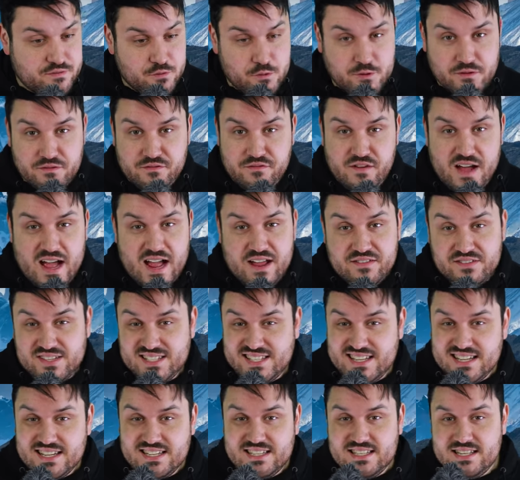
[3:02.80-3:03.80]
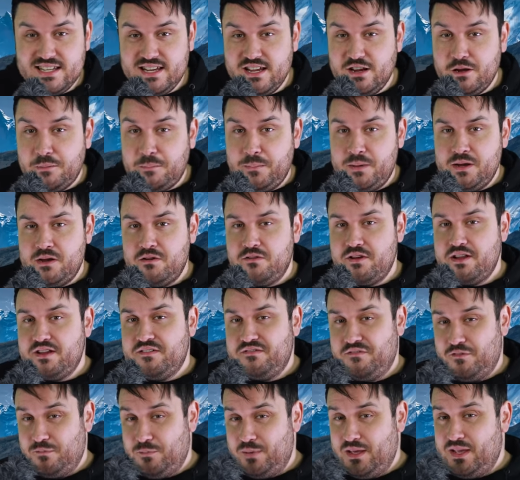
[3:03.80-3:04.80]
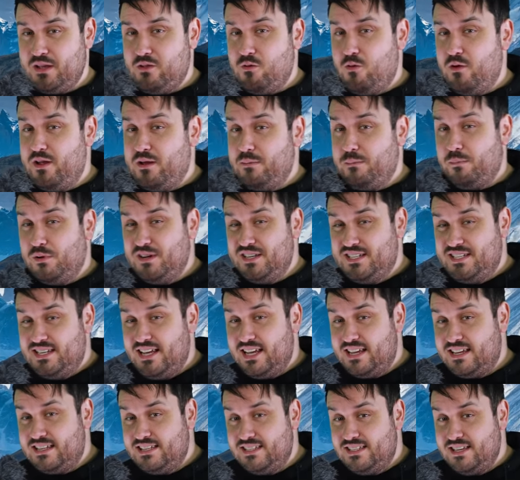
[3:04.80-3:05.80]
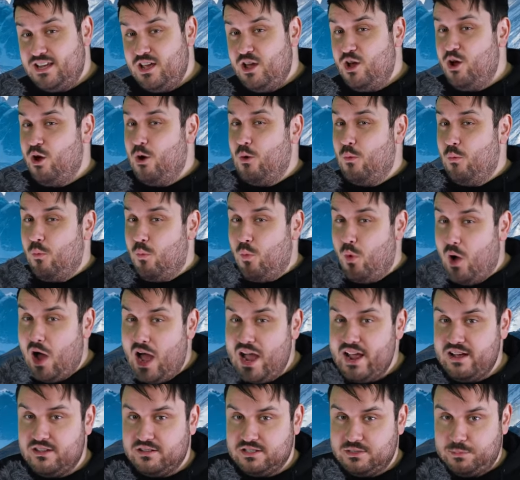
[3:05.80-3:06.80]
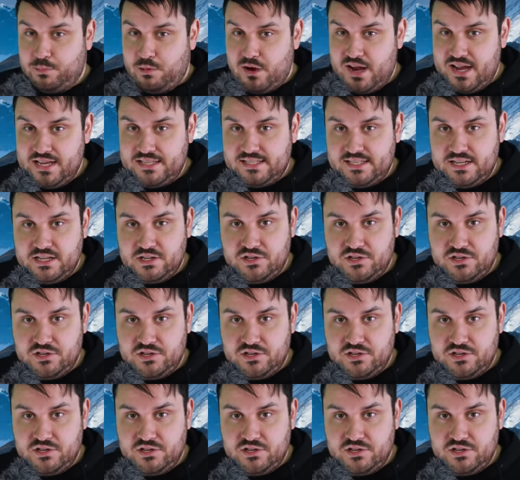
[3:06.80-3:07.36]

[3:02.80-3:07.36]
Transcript: 4, 5, 6 year period for Bitcoin predict wild price